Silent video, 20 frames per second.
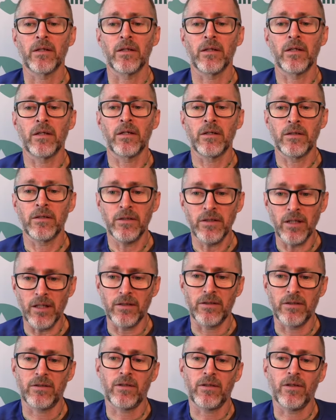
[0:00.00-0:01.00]
Yes,
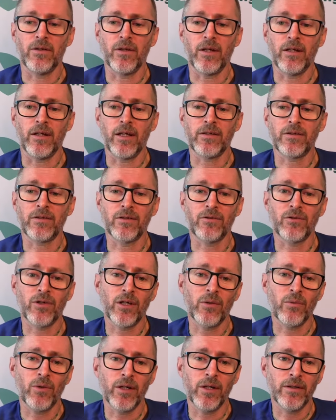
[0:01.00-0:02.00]
so that's a tricky
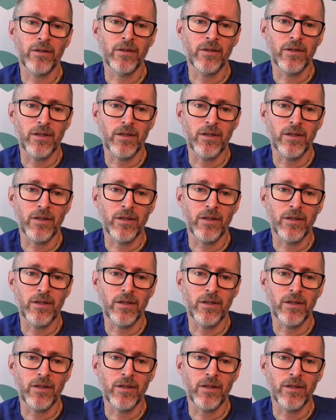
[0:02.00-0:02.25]
one,